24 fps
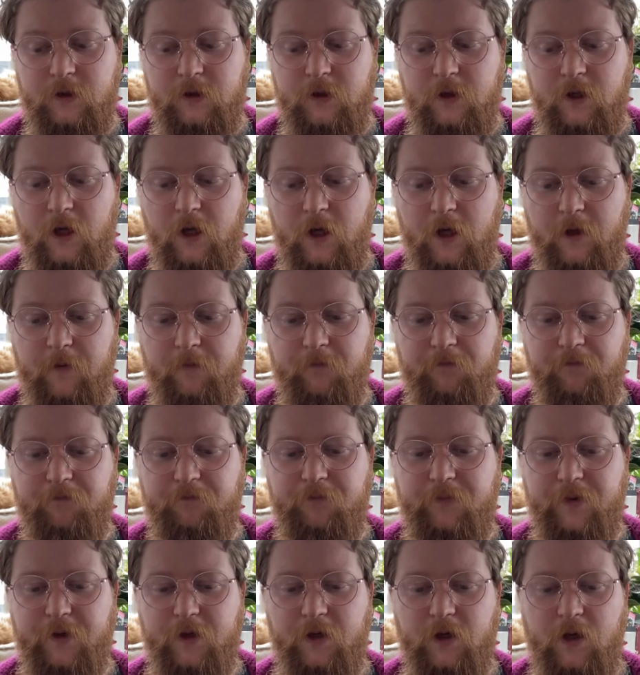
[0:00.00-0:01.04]

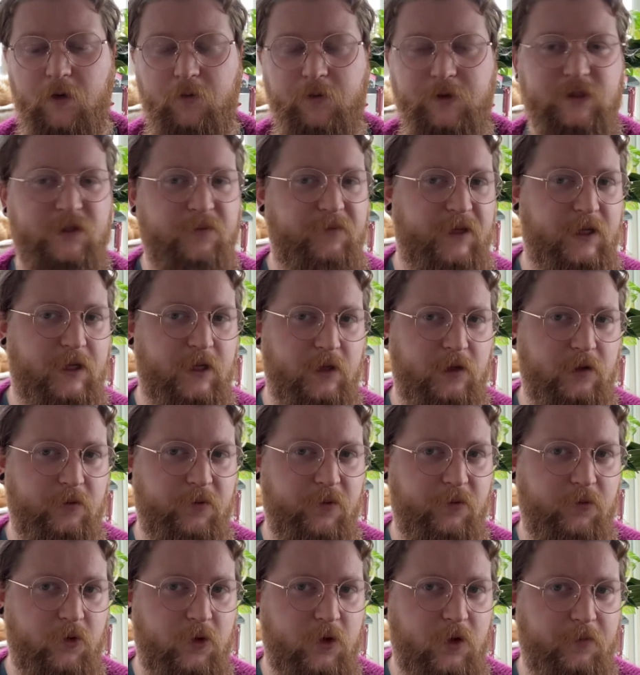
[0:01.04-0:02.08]
but I wanted to make it a little
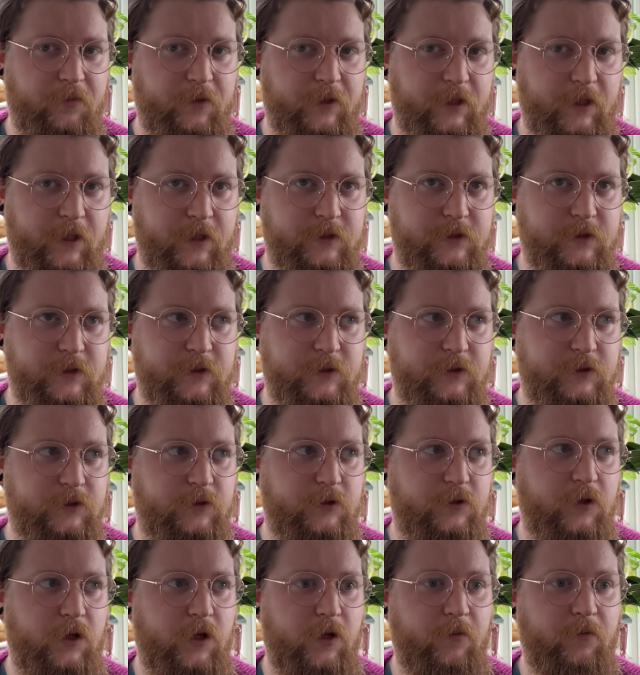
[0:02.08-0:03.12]
bit more complicated.
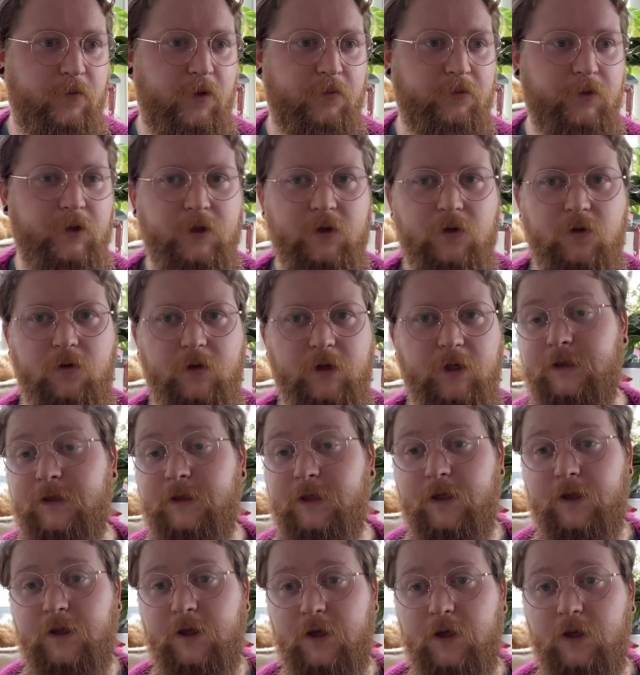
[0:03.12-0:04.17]
I'm going to call it
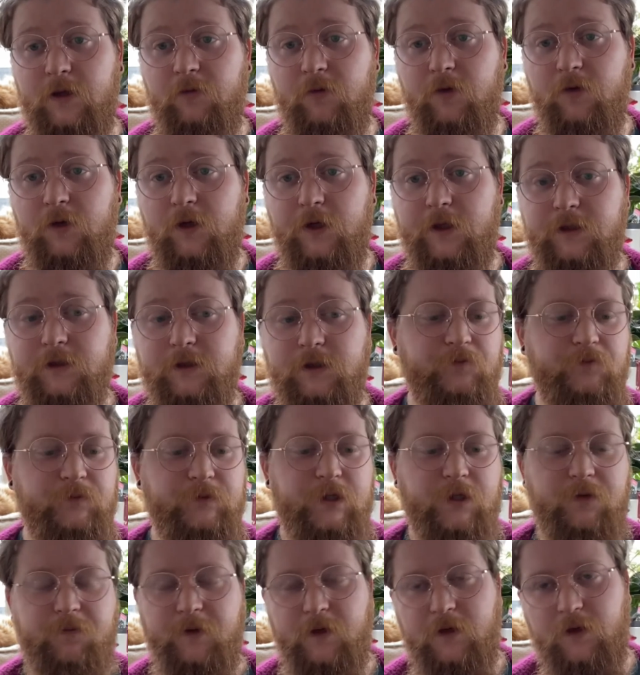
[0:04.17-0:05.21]
Dancing in the Moonlight,
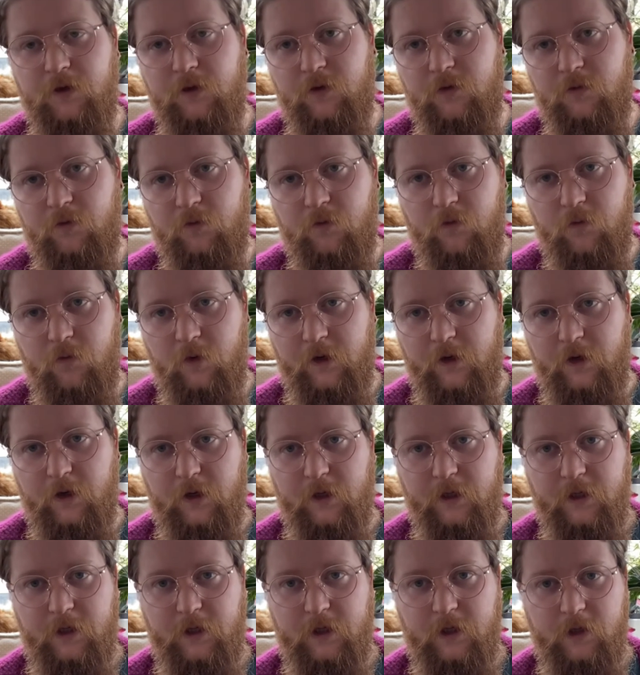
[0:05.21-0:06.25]
just because when
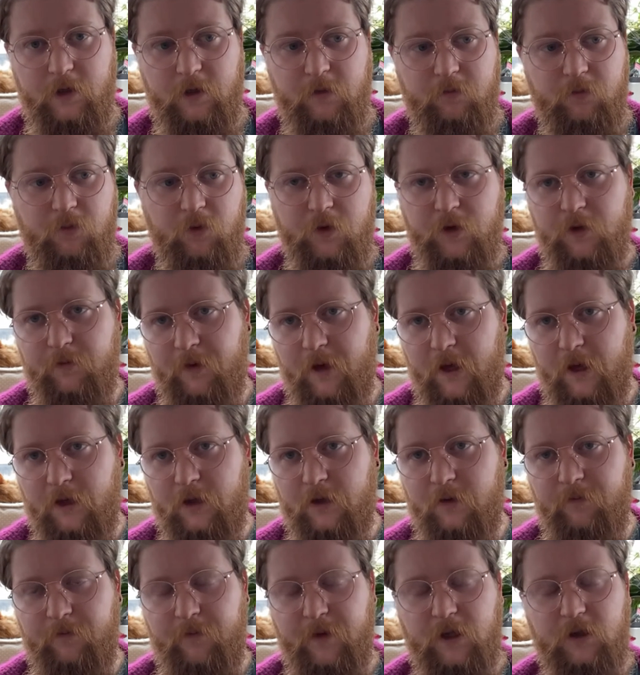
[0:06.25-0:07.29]
I hear Boy the Back,
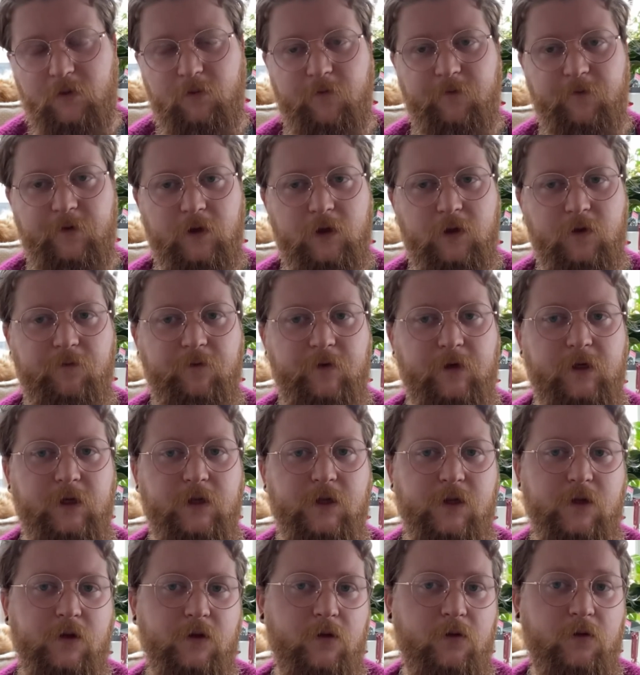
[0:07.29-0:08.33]
it makes me think of the Thin
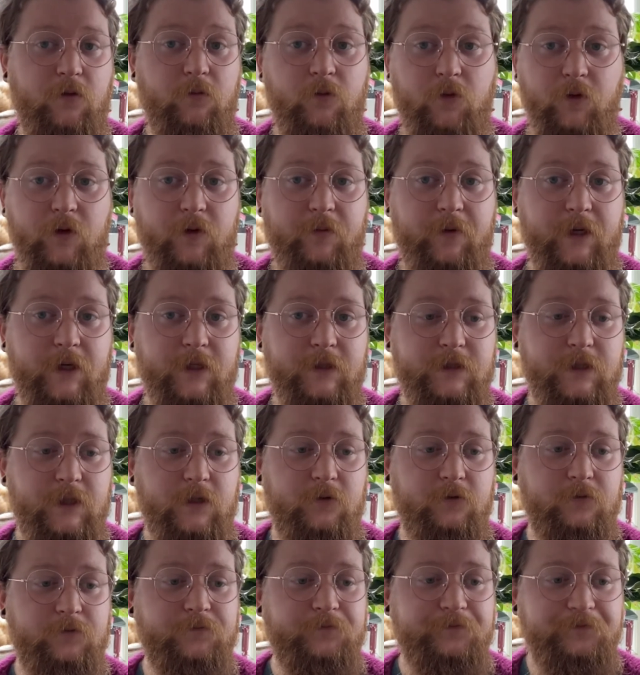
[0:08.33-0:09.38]
Lizzy song Boy the Back in Town,